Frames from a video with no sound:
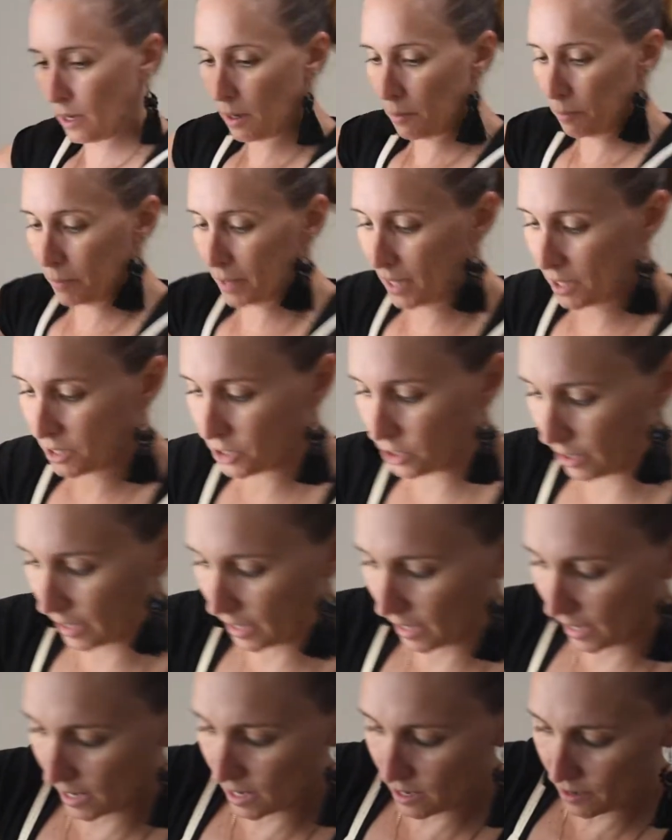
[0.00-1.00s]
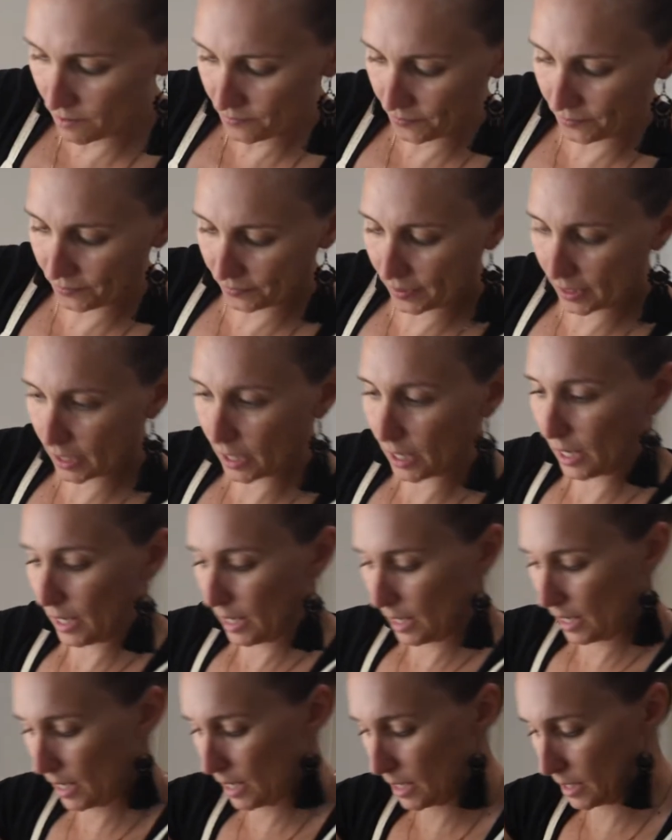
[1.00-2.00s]
But that's okay.
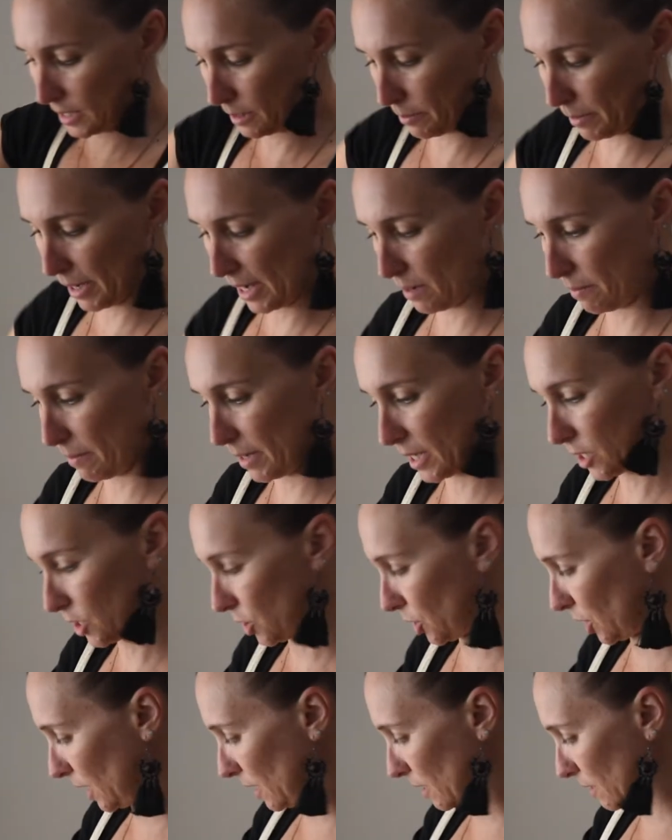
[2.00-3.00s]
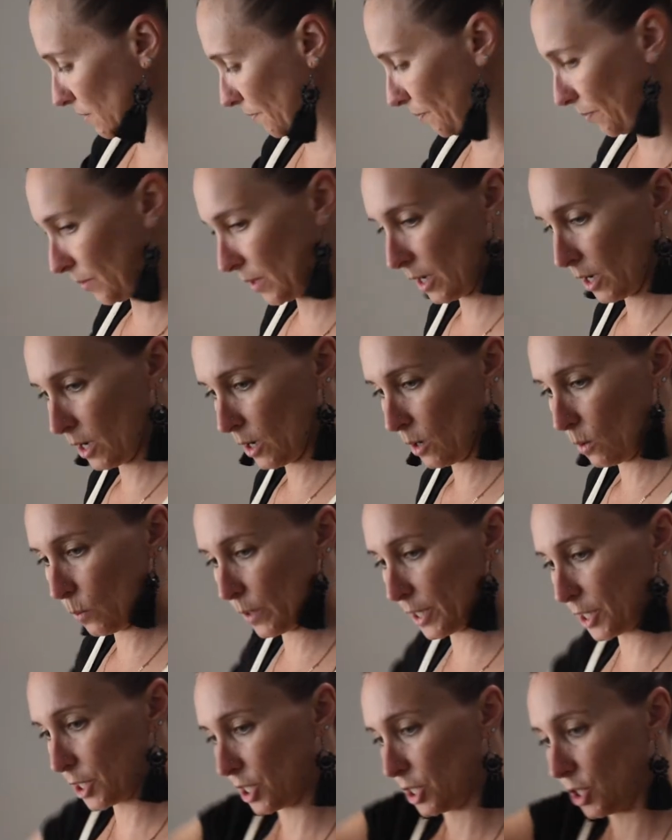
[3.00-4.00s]
Here's your main mixture,
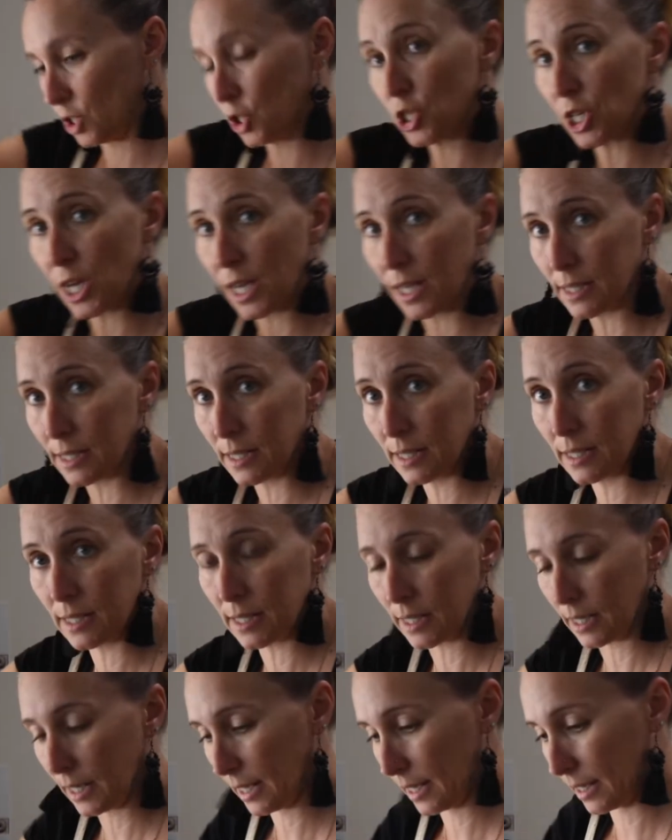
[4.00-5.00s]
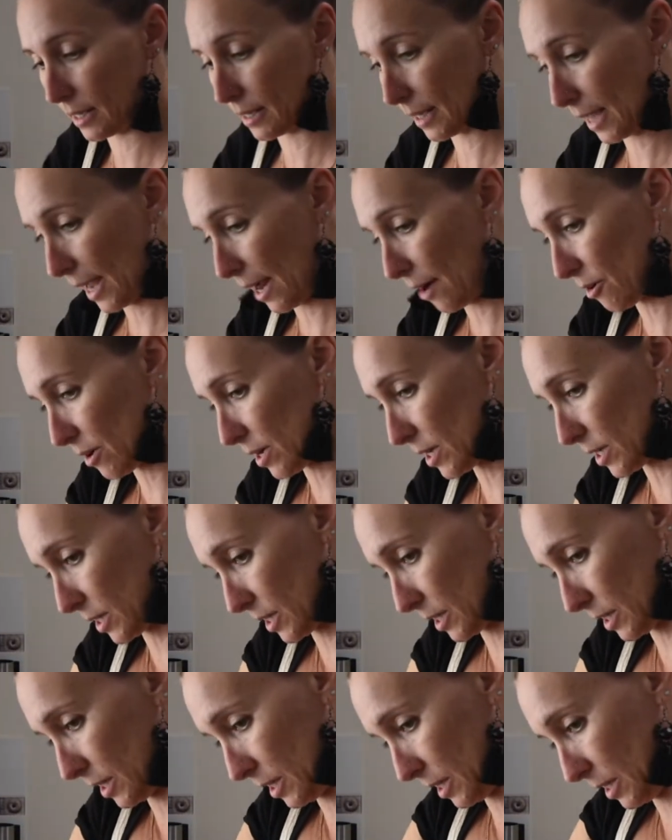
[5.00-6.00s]
which is just
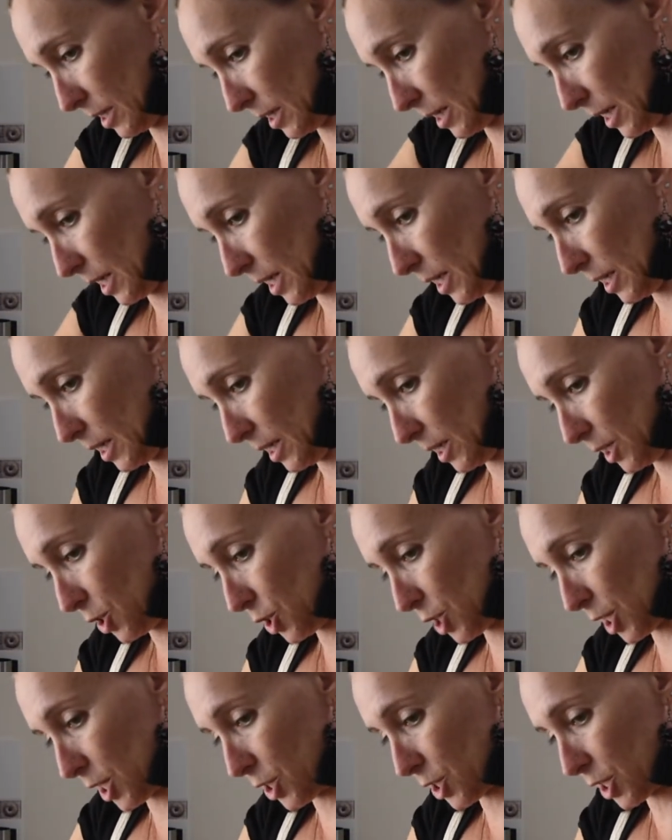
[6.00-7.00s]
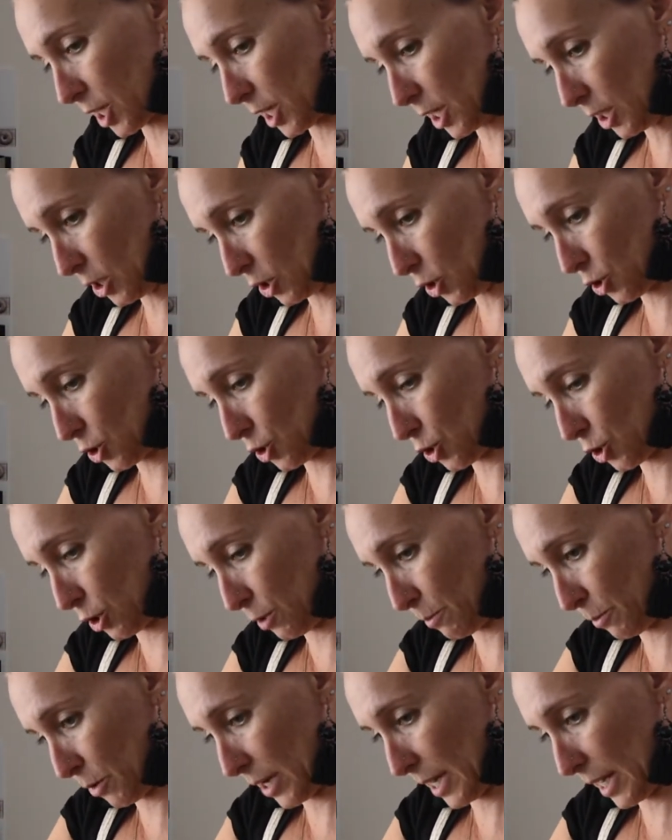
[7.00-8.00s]
carrot, ginger,
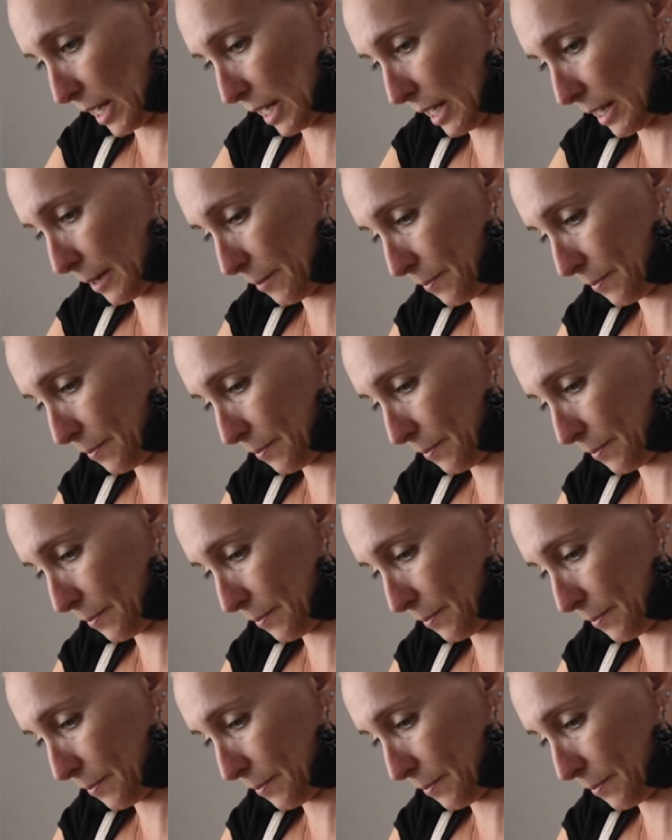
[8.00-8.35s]
turmeric,